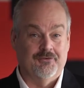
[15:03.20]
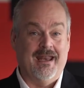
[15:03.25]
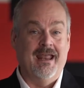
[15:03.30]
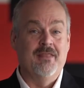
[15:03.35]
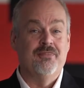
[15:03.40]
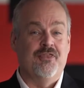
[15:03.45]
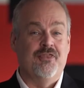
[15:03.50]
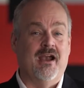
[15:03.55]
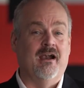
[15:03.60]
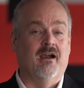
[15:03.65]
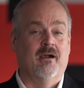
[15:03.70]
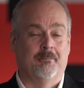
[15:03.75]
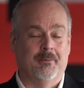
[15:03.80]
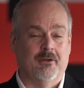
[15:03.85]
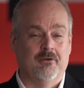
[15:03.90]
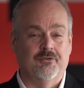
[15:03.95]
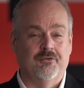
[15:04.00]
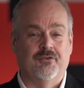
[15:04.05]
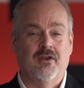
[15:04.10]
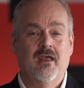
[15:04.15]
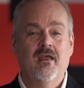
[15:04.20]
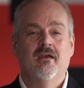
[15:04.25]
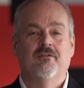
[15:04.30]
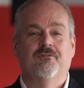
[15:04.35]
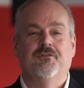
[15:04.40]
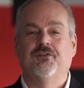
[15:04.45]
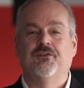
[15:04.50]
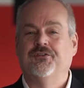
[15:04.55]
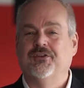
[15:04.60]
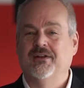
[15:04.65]
and therapists
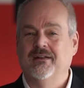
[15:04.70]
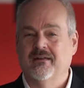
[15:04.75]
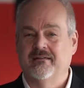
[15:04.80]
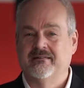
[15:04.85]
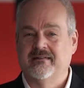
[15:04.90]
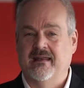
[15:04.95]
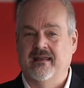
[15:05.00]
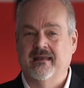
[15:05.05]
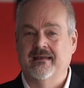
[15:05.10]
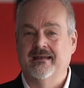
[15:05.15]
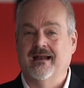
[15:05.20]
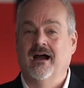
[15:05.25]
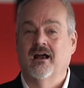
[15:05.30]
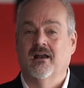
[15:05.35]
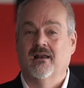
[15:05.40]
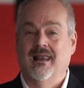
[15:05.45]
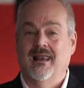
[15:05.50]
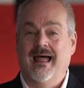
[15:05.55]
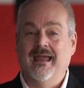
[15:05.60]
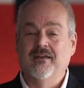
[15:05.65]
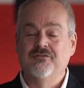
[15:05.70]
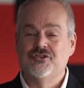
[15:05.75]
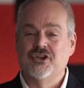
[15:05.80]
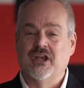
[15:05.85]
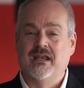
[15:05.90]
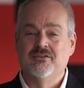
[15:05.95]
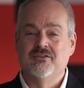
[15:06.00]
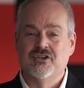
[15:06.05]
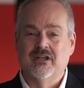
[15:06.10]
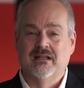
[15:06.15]
facilitate our
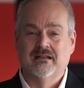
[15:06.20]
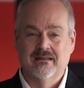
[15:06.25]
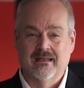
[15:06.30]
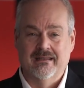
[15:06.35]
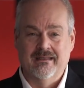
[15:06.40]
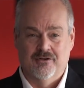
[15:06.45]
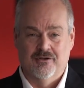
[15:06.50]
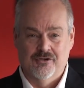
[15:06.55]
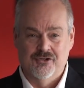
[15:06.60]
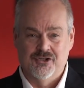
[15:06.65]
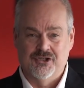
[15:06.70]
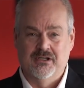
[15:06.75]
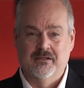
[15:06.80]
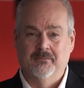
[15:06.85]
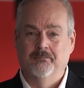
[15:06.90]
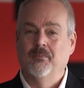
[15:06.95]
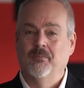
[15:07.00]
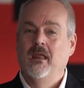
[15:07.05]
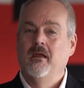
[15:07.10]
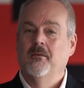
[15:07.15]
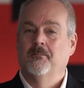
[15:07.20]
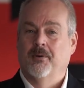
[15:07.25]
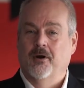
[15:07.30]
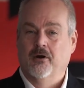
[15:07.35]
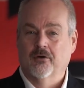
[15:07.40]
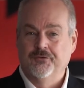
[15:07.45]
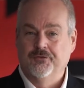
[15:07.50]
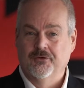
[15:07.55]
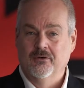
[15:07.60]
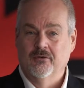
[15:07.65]
life-changing leadership,
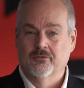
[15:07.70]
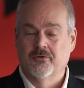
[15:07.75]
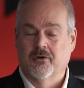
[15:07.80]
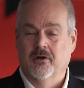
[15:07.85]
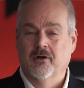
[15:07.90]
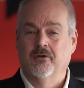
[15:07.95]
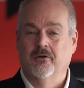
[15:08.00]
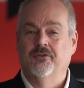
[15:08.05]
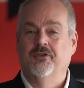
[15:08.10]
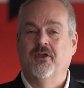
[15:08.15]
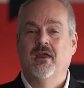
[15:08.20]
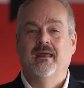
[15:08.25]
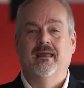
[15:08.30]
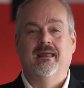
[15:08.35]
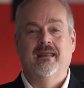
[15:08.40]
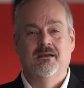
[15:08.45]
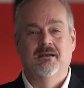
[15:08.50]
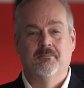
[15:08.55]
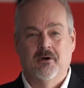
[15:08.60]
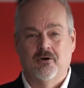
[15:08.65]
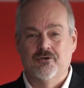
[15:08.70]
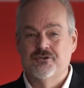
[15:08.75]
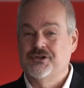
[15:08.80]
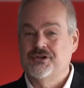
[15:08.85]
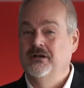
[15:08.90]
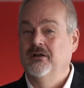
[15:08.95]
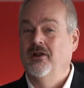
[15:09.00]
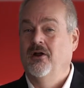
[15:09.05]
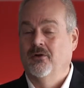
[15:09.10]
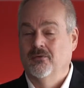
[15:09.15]
personal growth, and
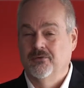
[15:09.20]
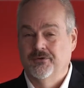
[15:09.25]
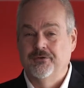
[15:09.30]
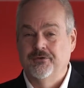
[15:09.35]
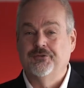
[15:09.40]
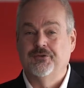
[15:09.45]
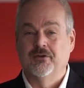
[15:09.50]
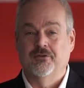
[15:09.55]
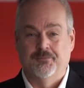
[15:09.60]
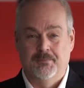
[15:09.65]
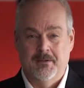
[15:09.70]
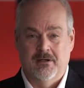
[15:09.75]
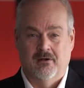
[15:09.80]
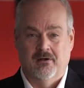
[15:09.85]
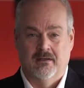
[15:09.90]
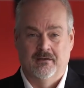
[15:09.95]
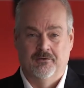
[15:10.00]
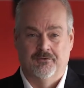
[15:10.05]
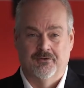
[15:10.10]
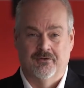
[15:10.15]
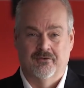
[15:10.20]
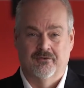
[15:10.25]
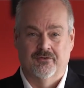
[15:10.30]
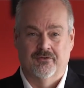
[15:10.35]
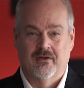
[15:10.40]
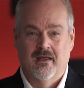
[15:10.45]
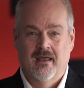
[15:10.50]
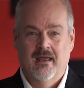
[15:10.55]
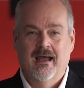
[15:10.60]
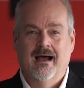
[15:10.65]
emotional wholeness
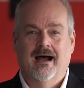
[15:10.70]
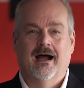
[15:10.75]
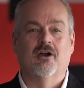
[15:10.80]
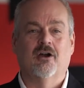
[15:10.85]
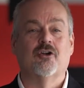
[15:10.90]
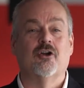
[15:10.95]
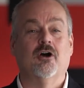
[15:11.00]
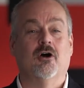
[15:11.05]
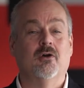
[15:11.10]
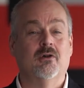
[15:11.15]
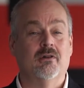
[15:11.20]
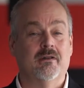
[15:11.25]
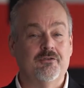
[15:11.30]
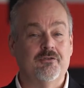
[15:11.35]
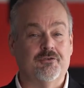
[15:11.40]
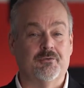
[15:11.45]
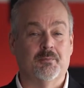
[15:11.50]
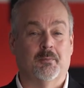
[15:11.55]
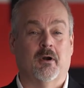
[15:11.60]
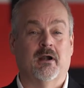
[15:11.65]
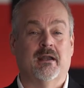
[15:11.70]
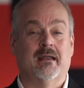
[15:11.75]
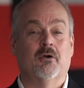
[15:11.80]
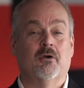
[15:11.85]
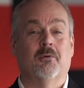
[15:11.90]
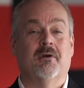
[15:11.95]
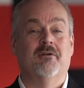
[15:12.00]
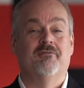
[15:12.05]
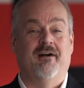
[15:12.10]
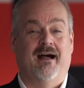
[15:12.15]
experiences. Our goal is to bring a
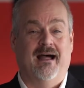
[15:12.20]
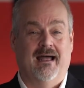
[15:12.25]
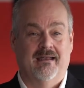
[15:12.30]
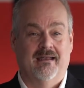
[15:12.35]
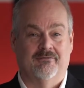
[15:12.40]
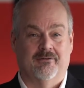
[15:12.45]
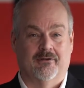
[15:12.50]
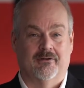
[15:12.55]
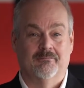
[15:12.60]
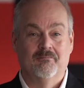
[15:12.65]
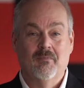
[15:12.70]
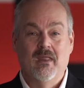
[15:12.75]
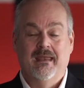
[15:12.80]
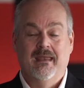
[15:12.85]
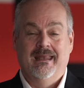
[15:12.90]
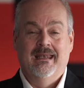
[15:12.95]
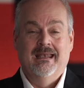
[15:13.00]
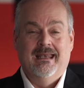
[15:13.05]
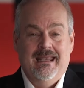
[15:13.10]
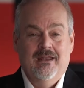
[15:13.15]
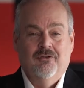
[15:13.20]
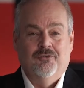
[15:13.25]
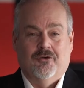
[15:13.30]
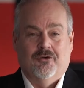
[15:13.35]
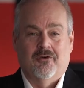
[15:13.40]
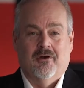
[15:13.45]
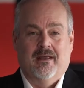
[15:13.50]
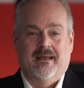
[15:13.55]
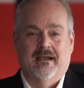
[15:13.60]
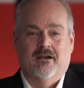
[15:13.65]
revival, an
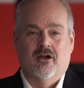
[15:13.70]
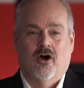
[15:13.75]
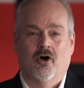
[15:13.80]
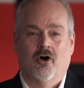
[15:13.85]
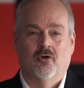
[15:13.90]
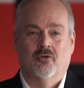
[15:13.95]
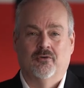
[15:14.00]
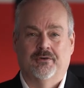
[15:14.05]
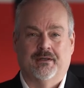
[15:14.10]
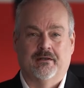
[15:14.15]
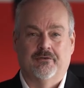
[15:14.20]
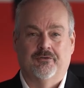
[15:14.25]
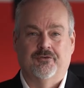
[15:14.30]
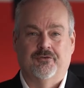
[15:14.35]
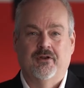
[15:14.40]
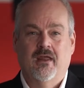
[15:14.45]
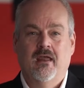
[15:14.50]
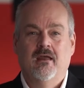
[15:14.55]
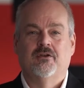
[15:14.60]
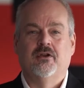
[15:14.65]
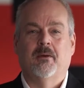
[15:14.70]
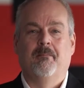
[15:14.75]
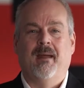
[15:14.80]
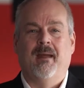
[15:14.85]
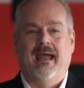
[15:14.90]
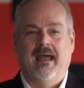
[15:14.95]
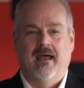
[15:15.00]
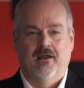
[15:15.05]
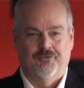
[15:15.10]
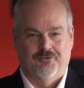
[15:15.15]
integrated wholeness to
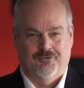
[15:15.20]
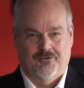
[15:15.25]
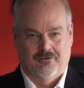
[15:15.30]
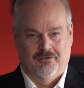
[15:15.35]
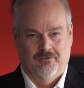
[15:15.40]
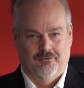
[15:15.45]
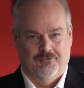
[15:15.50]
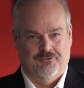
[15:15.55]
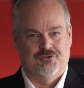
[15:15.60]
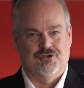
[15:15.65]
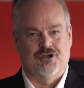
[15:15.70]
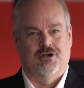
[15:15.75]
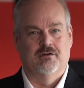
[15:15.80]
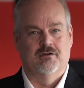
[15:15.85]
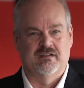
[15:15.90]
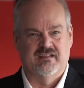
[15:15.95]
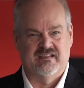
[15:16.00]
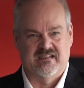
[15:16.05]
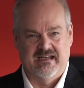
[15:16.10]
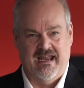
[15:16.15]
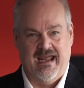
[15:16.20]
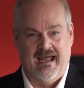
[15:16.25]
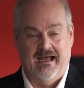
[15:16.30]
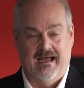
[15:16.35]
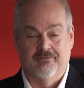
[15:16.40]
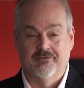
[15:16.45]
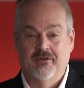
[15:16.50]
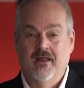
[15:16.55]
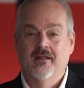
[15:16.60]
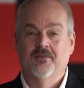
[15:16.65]
pastors, church
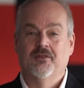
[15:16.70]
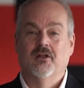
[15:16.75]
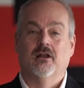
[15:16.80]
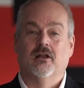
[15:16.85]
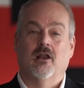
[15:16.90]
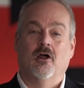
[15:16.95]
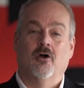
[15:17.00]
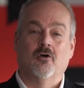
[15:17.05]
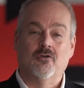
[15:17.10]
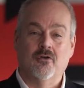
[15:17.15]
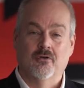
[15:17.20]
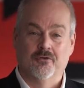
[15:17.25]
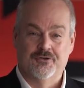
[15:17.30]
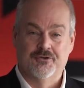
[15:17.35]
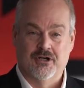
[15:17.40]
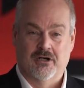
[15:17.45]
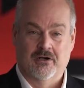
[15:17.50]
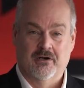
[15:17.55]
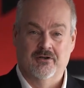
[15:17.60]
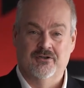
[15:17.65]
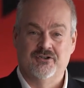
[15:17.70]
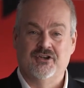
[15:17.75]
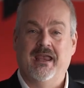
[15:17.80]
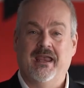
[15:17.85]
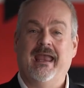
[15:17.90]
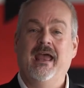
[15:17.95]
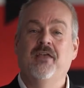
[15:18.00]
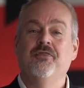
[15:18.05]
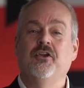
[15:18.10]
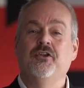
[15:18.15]
staff, the local church,
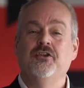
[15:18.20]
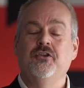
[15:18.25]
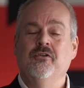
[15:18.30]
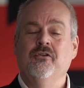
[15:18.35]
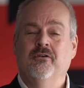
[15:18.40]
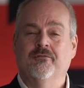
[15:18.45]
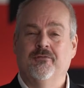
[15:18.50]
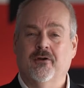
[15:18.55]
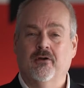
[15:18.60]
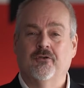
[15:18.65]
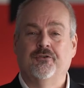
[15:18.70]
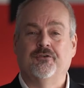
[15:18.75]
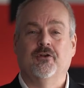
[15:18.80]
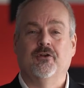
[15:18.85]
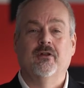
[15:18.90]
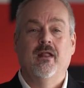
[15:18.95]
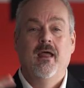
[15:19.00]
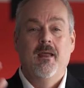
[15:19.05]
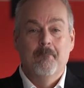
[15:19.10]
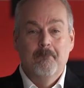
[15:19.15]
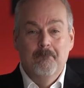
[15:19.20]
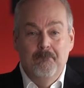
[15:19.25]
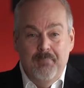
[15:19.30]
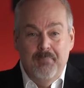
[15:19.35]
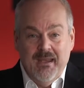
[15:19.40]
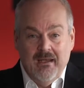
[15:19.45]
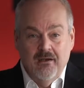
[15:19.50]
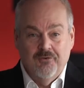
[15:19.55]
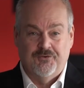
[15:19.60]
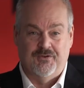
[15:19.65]
and the universal
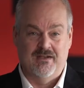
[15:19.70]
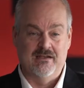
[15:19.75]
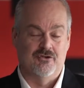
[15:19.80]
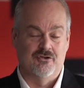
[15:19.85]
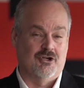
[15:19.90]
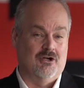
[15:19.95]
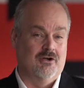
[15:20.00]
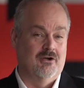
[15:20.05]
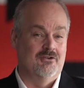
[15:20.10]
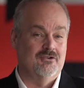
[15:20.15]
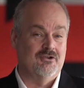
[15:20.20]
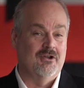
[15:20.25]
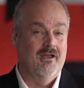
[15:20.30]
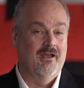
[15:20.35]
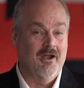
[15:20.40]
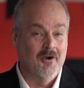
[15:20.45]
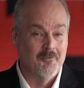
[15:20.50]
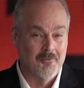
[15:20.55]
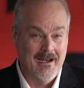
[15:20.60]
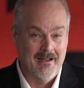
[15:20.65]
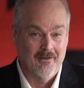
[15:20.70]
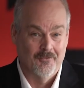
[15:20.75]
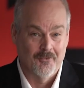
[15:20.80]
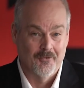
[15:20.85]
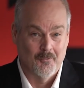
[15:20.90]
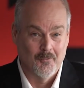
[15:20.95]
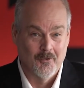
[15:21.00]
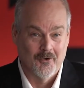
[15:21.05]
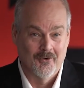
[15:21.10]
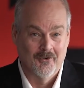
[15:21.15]
Big C church around
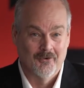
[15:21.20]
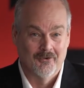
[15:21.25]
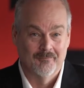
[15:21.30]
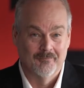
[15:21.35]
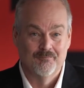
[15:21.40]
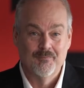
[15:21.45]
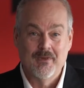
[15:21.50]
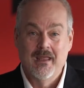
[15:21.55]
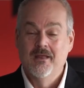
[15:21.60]
the world.